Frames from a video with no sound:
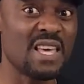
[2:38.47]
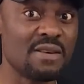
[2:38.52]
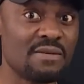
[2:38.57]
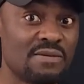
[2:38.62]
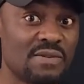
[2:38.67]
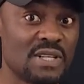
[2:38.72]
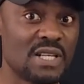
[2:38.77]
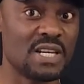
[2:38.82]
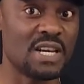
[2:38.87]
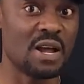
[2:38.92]

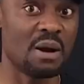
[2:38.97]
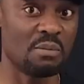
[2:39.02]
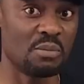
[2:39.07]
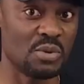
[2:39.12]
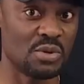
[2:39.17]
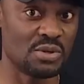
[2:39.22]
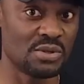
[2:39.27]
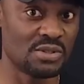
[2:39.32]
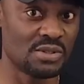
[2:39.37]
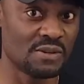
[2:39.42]
even
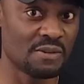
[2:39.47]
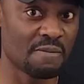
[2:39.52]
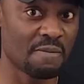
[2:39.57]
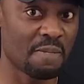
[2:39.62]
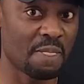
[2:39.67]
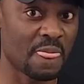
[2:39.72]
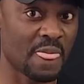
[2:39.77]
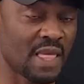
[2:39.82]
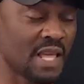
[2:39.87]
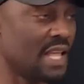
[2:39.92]
numbers
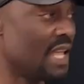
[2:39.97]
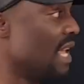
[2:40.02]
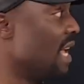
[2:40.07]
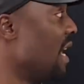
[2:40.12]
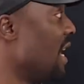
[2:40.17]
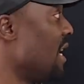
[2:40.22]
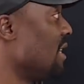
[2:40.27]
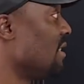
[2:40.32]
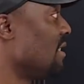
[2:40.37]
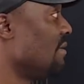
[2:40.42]

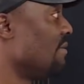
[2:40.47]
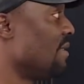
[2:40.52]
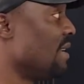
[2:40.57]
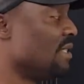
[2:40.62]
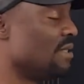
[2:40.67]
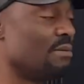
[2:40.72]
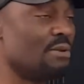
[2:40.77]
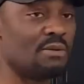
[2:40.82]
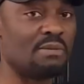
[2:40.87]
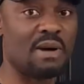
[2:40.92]
is
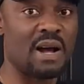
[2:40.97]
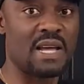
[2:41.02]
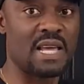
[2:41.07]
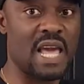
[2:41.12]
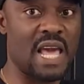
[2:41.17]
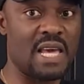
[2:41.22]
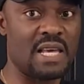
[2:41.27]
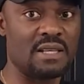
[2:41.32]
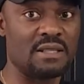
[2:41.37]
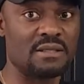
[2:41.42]
divisible by
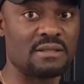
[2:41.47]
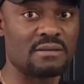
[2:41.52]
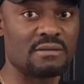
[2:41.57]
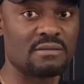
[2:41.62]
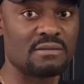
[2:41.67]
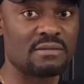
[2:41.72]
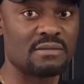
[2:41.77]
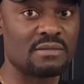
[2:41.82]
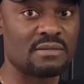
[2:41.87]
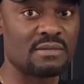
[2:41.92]
8.
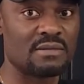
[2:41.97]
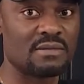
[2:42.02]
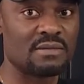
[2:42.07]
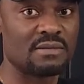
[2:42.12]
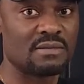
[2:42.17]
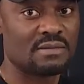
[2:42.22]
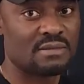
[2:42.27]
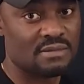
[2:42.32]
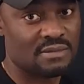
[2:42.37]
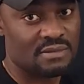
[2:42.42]

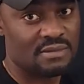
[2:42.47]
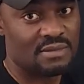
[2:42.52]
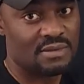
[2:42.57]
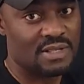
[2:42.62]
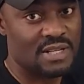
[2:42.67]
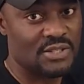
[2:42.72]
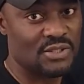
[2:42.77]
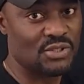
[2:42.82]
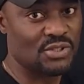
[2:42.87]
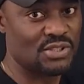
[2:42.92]

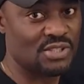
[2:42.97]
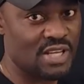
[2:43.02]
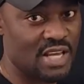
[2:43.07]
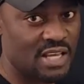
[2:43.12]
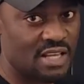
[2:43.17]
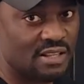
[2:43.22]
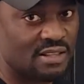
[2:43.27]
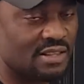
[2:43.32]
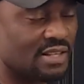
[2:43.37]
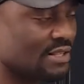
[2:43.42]
Let's just
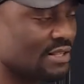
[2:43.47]
take it